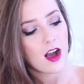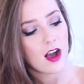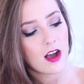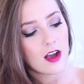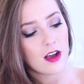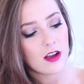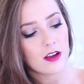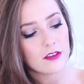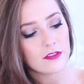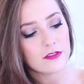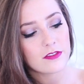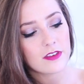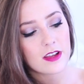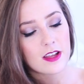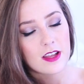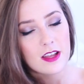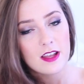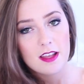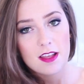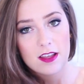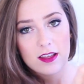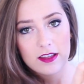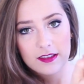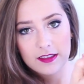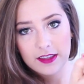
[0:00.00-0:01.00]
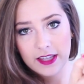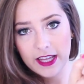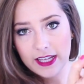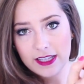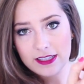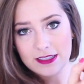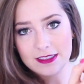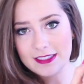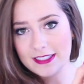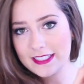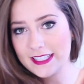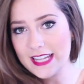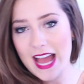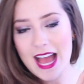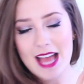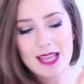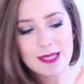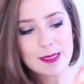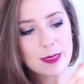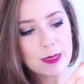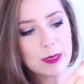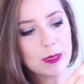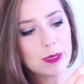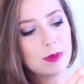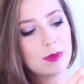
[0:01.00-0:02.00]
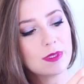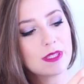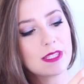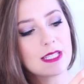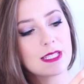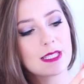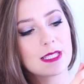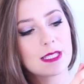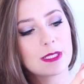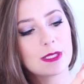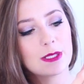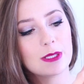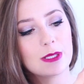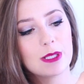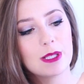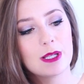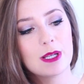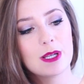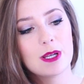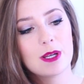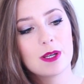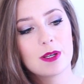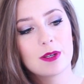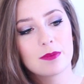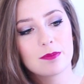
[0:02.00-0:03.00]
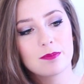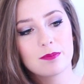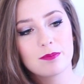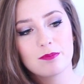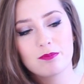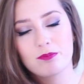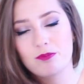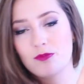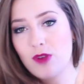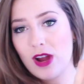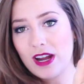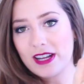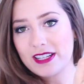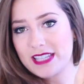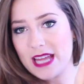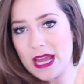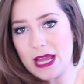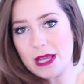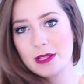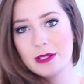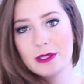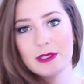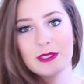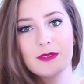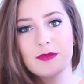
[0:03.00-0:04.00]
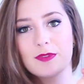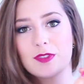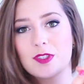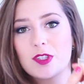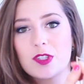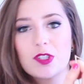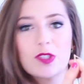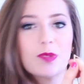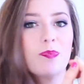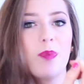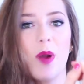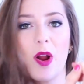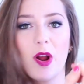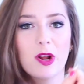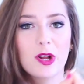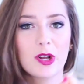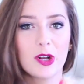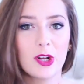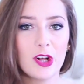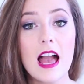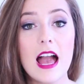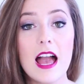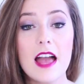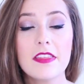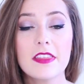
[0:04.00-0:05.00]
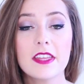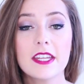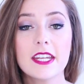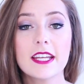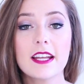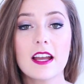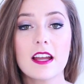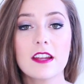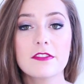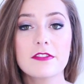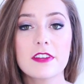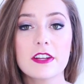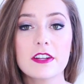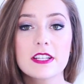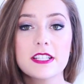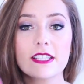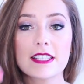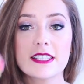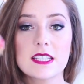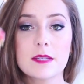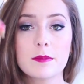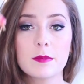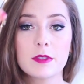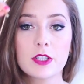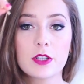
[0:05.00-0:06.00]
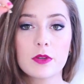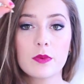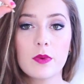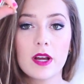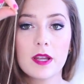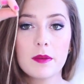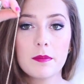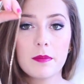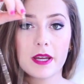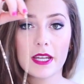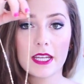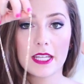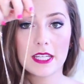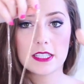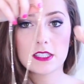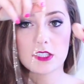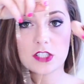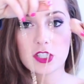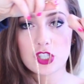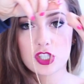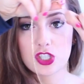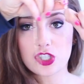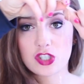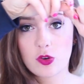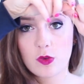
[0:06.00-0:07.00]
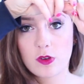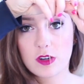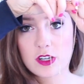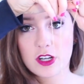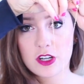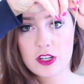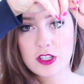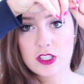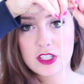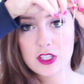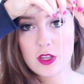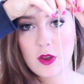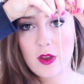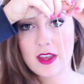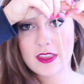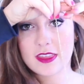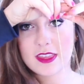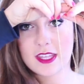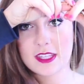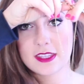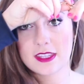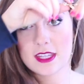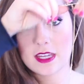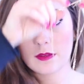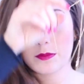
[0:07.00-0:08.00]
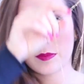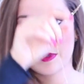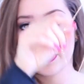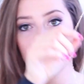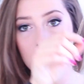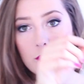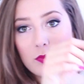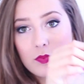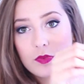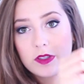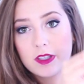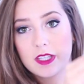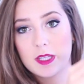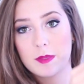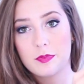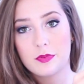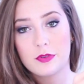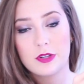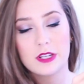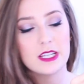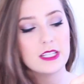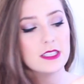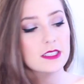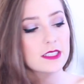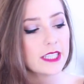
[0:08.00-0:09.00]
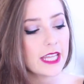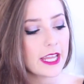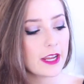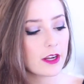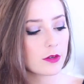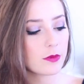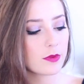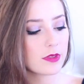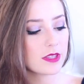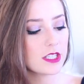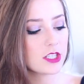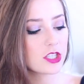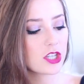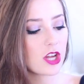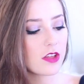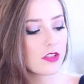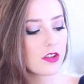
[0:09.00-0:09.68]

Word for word: of like dazzle with these little rectangles of sparkle. And then I got a very similar one, but it's shorter, so I think they'd be really pretty layered with each